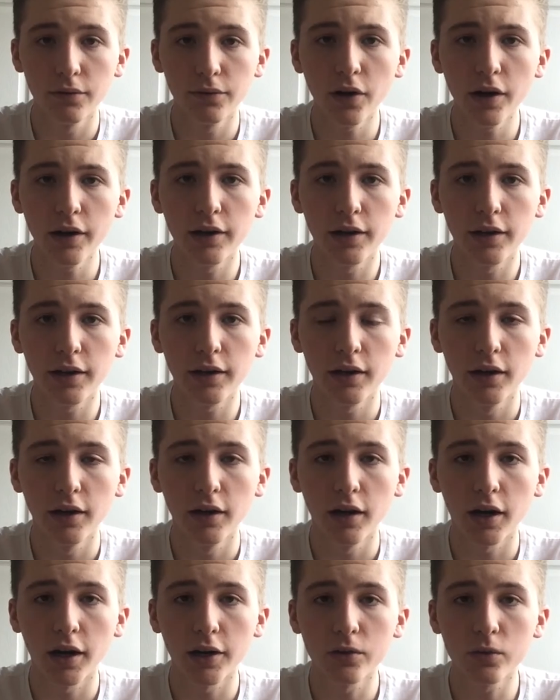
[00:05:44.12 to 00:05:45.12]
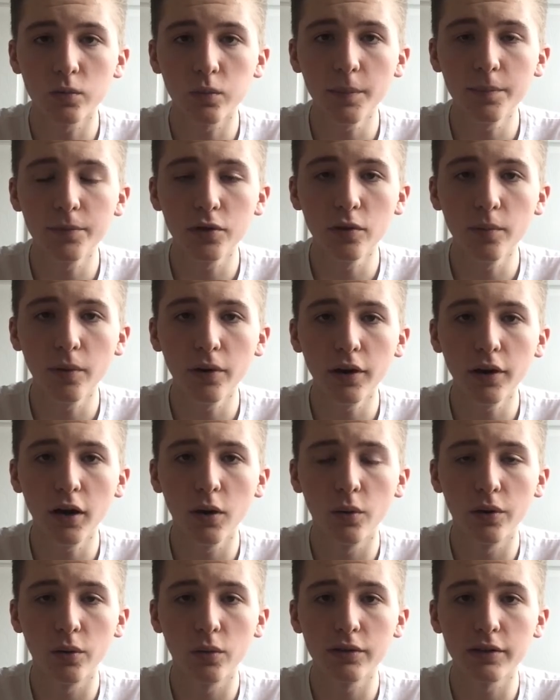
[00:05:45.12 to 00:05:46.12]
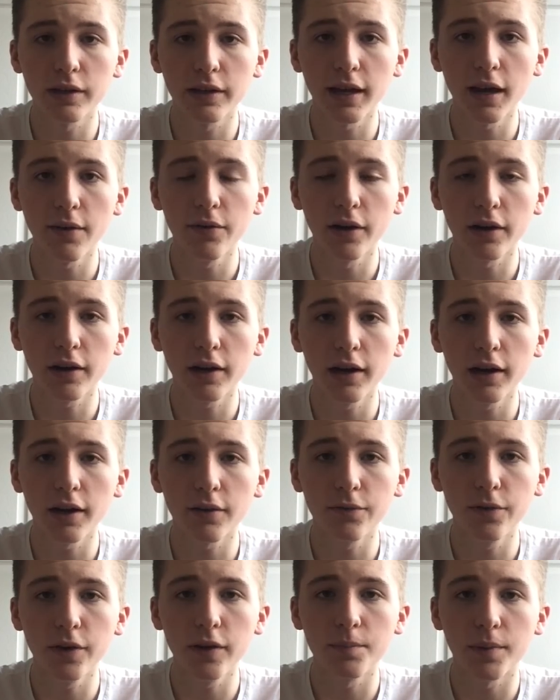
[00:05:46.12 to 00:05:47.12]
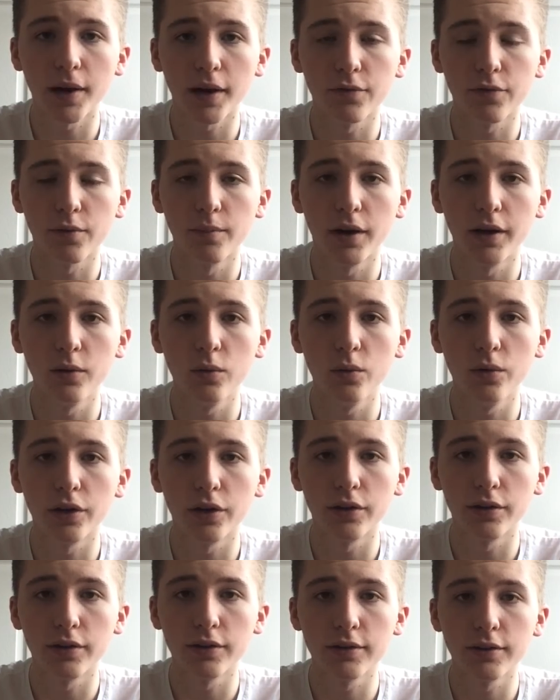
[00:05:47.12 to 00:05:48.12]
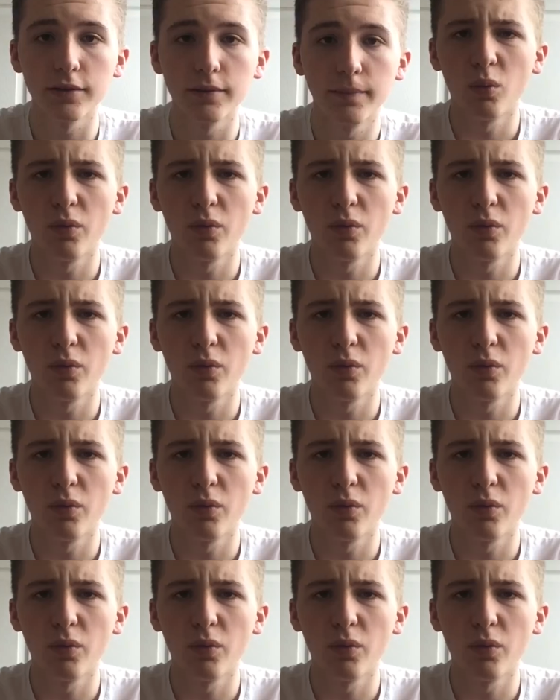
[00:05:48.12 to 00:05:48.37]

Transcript: Finally, I use Web 2.0 in order to gather and collect feedback from my audience.